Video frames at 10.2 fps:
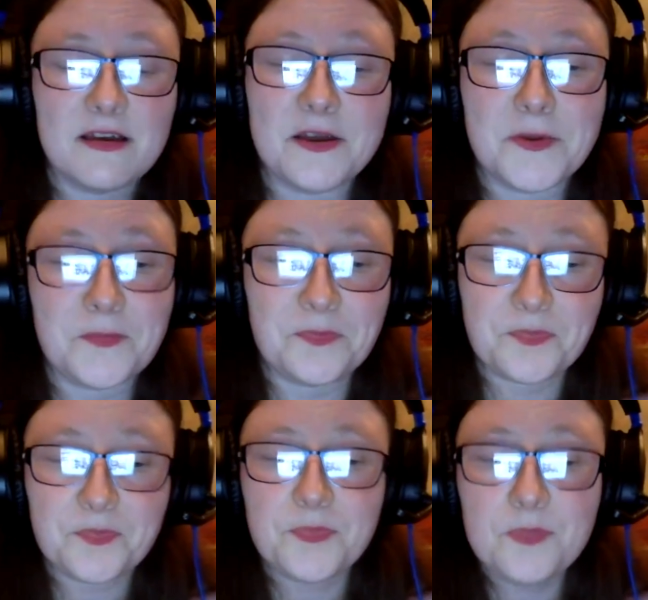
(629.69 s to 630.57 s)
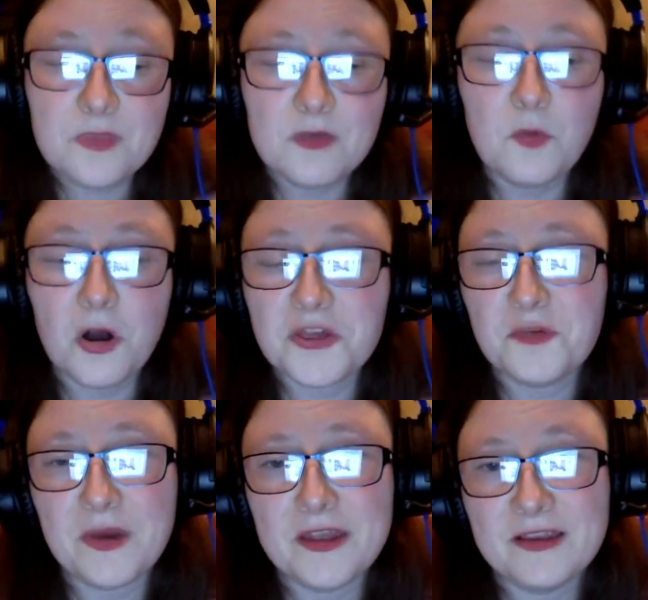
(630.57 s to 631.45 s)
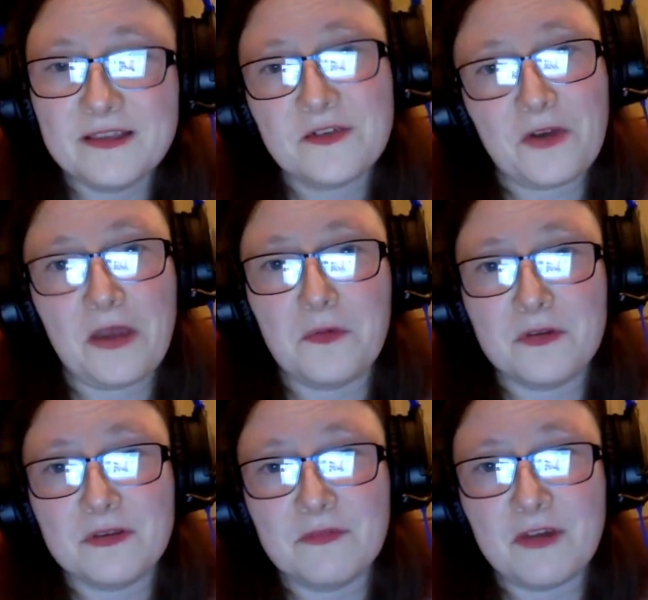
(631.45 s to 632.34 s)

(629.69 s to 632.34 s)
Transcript: Um, Watchmen is a great one.